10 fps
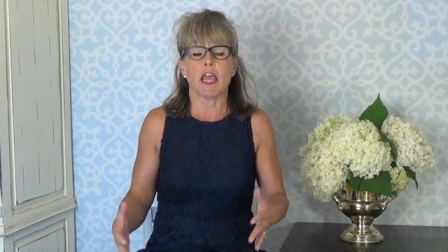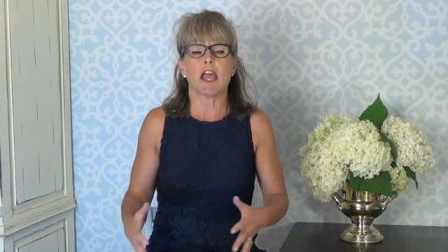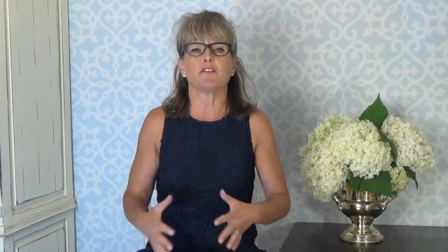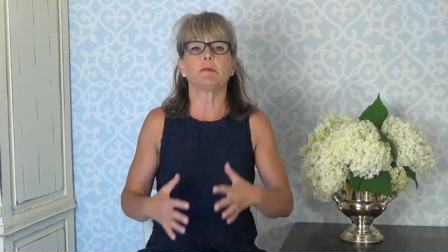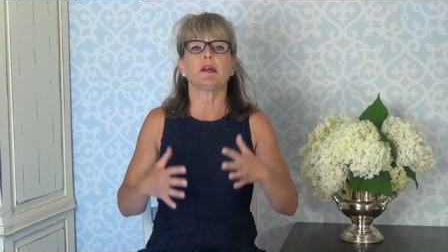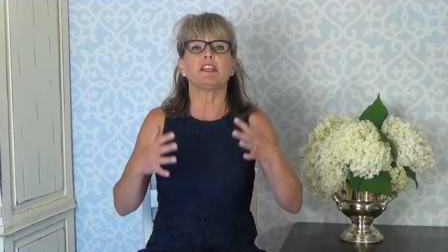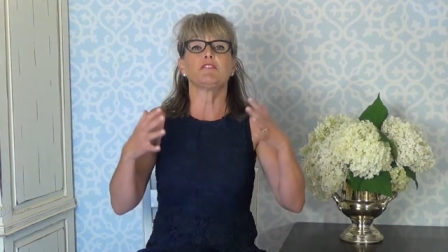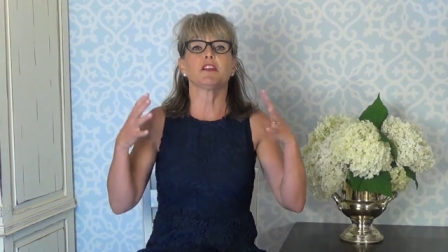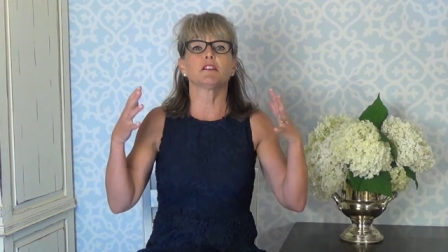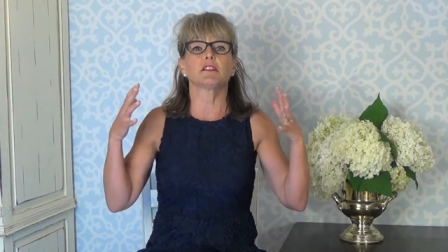
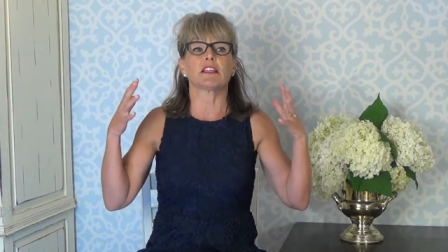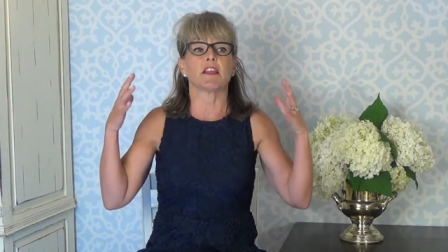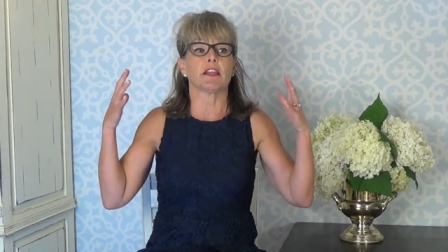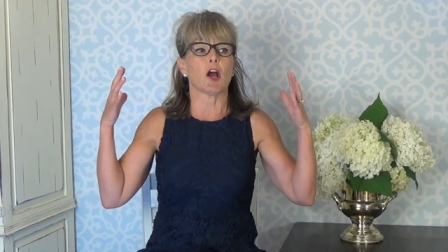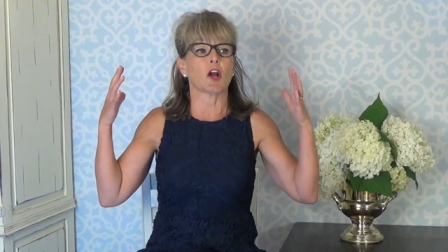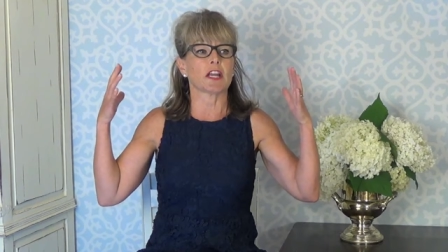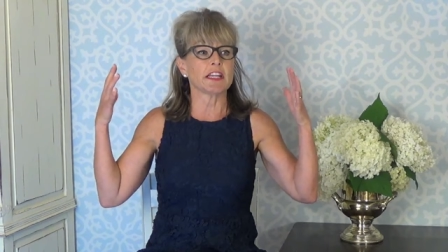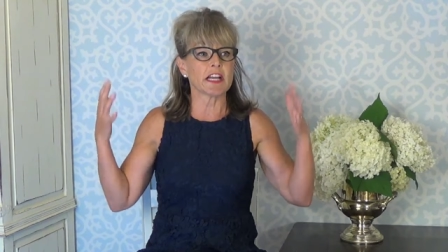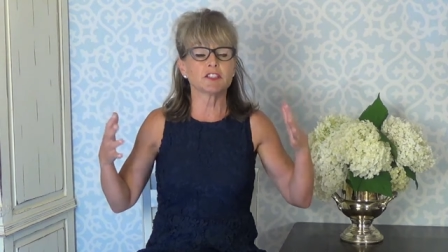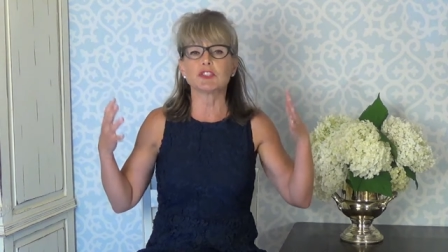Everybody feels like they are
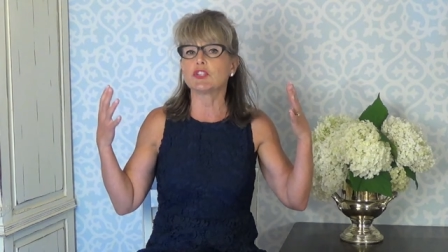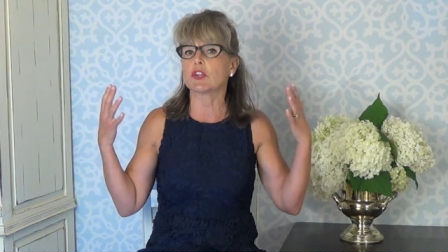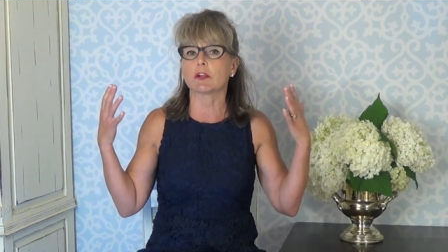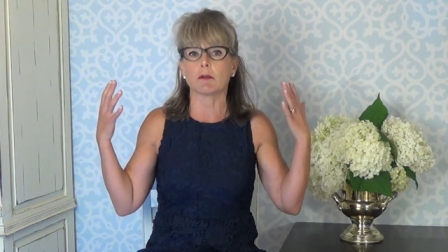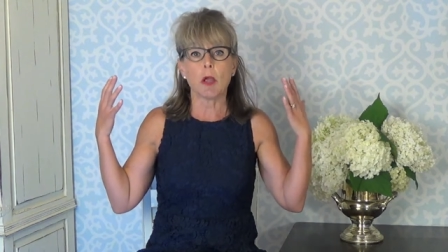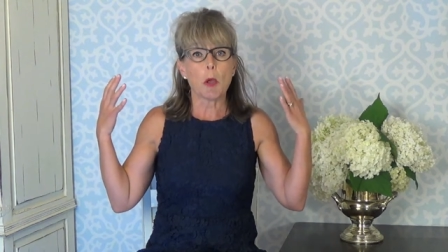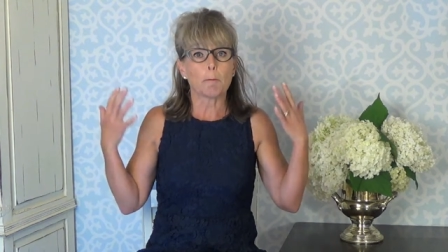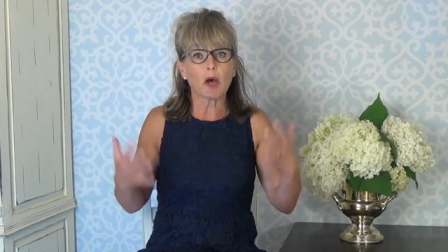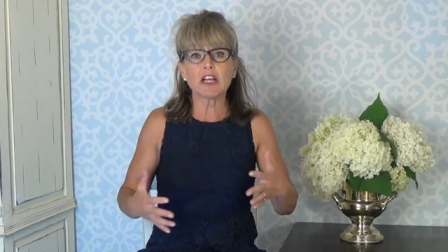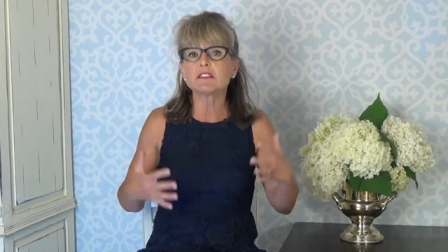connected to their
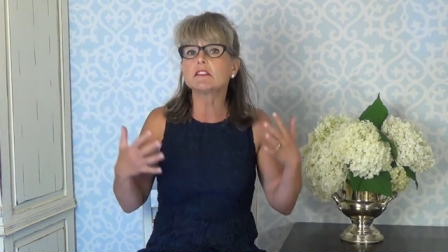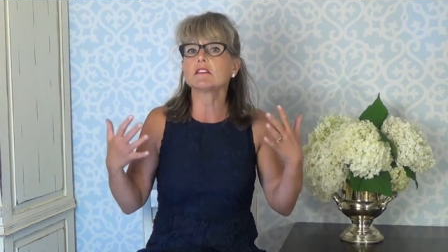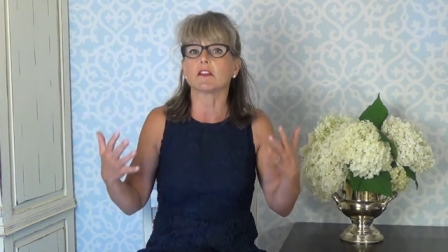bosses,